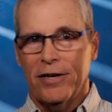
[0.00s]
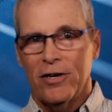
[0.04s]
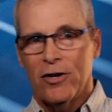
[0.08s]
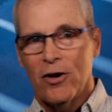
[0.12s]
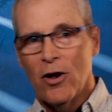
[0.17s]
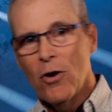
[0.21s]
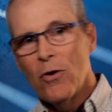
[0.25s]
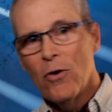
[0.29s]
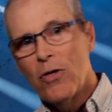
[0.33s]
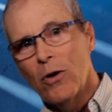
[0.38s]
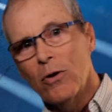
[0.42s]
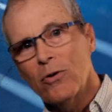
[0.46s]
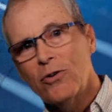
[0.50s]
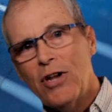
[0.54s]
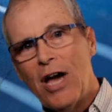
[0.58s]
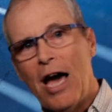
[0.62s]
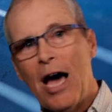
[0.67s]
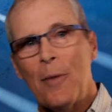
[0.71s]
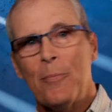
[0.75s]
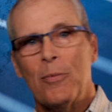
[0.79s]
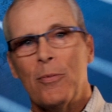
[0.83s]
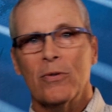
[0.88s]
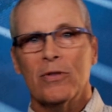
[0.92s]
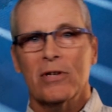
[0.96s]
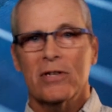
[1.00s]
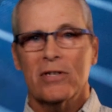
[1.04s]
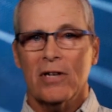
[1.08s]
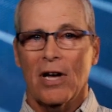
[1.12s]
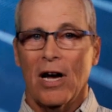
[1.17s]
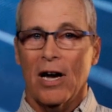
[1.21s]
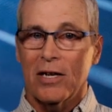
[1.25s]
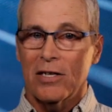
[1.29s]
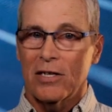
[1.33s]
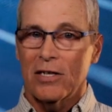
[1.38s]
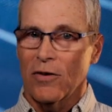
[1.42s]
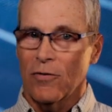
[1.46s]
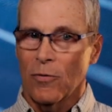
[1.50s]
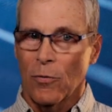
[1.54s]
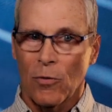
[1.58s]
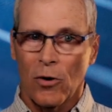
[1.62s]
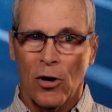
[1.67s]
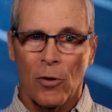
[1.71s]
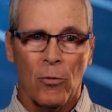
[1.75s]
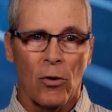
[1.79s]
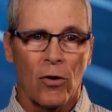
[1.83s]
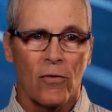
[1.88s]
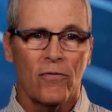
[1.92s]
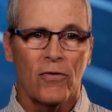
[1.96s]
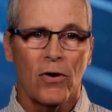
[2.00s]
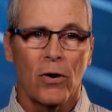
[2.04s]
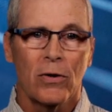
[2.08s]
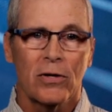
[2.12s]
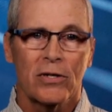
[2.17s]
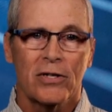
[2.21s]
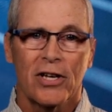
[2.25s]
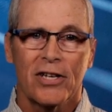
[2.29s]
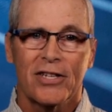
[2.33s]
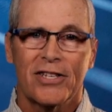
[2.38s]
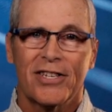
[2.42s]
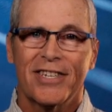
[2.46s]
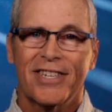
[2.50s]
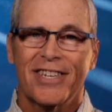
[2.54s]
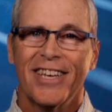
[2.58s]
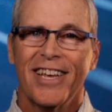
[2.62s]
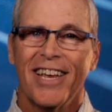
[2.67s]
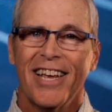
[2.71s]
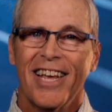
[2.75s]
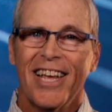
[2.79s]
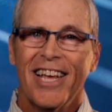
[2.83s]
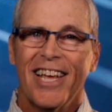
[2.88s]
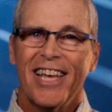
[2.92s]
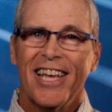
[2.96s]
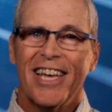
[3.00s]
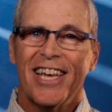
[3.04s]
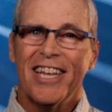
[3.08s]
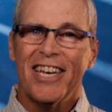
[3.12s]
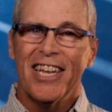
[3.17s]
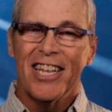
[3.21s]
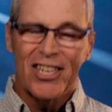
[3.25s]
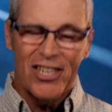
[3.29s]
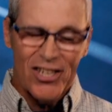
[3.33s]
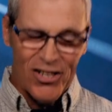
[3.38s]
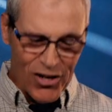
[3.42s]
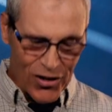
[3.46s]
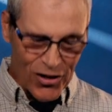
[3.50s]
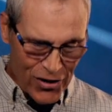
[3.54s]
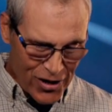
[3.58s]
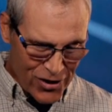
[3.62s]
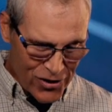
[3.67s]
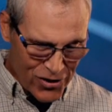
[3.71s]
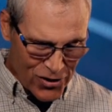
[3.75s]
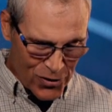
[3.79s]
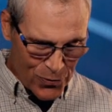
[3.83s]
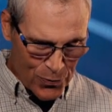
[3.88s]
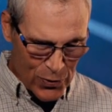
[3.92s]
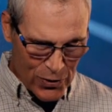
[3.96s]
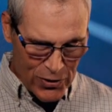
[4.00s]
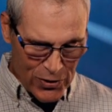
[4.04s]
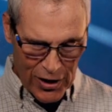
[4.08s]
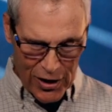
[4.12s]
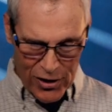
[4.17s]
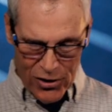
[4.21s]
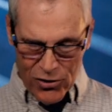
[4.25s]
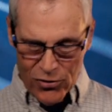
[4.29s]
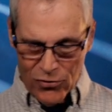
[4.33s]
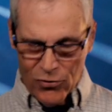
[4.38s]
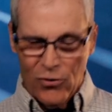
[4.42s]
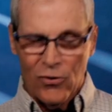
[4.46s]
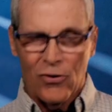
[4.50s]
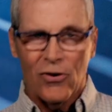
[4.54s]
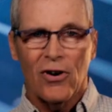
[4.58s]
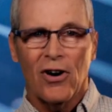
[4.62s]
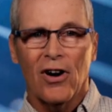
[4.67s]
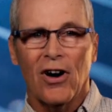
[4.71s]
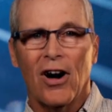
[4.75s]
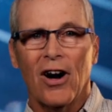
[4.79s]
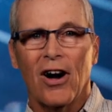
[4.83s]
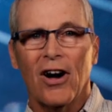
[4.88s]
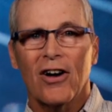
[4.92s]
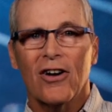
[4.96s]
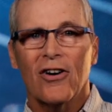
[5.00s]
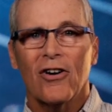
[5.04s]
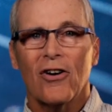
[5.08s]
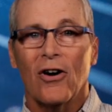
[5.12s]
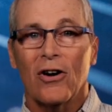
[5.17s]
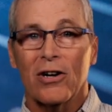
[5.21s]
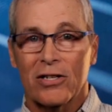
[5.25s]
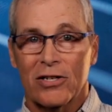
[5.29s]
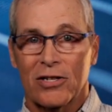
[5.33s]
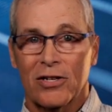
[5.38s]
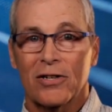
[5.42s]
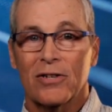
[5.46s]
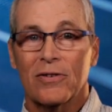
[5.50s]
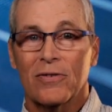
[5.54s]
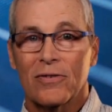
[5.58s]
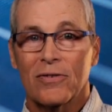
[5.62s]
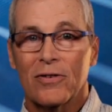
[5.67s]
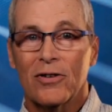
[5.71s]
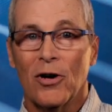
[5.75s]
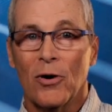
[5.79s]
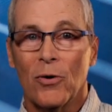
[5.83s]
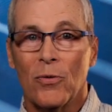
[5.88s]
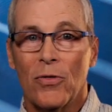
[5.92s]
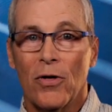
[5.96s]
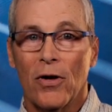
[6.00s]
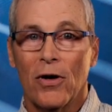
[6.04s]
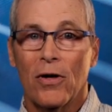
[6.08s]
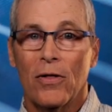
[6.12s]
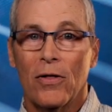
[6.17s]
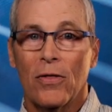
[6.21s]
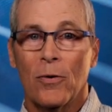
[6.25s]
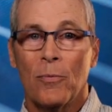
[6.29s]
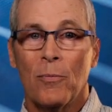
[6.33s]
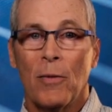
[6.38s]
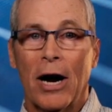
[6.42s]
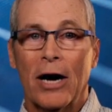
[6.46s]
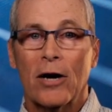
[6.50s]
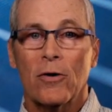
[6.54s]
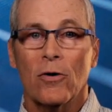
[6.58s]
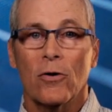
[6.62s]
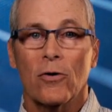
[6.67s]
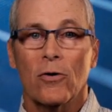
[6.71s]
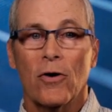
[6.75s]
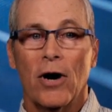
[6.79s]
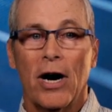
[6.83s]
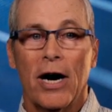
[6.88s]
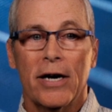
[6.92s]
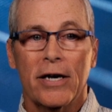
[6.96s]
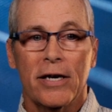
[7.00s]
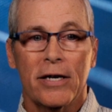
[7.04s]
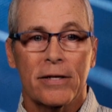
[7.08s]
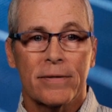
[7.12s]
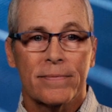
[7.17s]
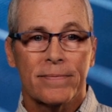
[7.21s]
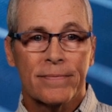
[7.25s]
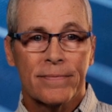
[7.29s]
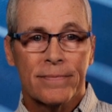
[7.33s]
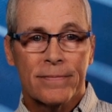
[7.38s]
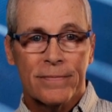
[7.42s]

They'll tap on the sides of them. Come on, folks, that's an installation potential causing the microcracking.